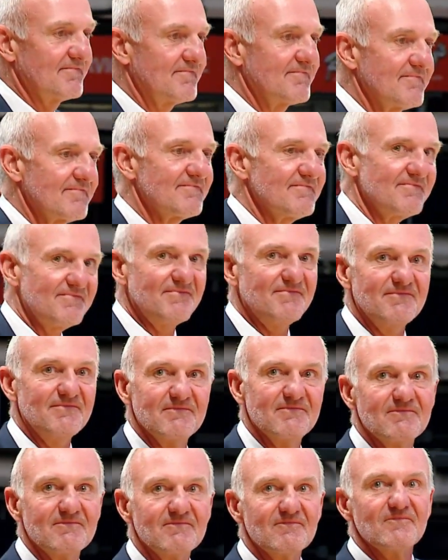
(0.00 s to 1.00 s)
I left Ohio
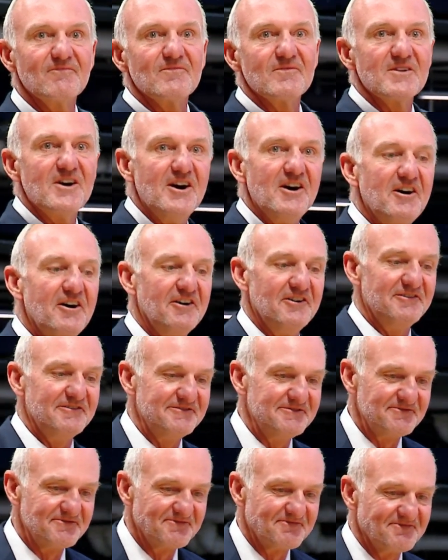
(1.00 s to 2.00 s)
State, I, I, just I needed a
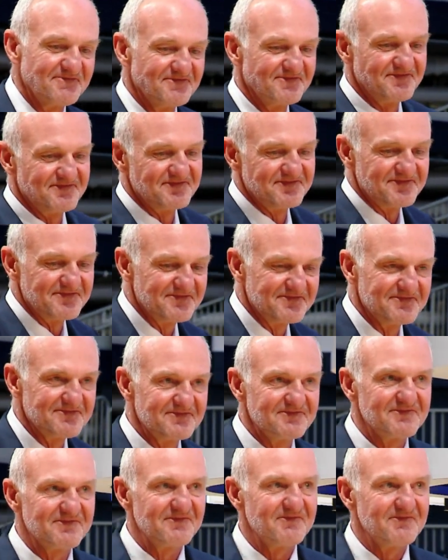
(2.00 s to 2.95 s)
break. I feel like I've